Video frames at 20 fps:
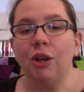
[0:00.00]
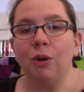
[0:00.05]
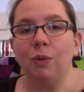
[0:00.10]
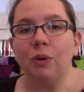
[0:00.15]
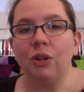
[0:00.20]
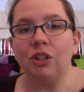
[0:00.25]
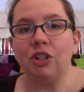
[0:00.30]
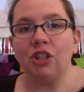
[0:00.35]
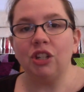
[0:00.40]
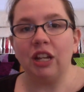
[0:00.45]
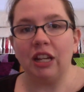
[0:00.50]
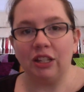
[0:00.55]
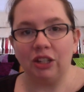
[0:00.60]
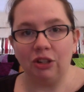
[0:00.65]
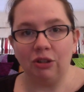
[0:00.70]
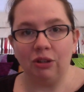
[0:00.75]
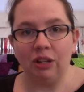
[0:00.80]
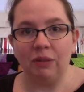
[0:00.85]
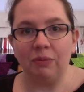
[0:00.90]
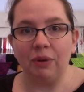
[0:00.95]
which, as
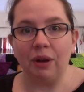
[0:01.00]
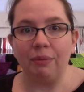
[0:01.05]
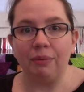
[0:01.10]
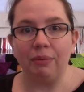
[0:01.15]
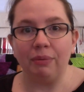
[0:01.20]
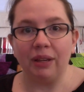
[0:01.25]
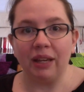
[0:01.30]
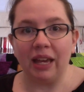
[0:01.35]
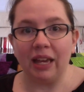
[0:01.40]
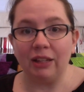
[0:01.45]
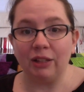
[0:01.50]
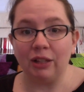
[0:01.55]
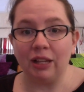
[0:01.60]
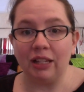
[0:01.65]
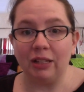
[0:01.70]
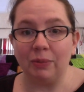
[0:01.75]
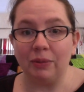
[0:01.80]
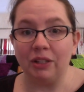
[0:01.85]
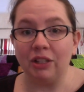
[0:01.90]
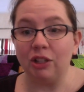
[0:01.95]
you can probably guess,
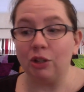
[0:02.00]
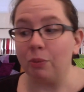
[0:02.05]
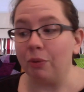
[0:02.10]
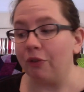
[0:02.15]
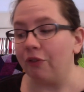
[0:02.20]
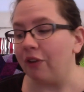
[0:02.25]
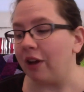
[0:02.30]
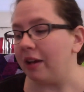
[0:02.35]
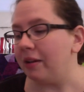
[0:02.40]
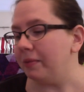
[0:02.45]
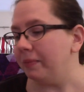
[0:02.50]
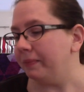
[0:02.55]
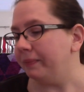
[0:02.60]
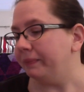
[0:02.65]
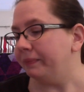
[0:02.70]
has been super fun.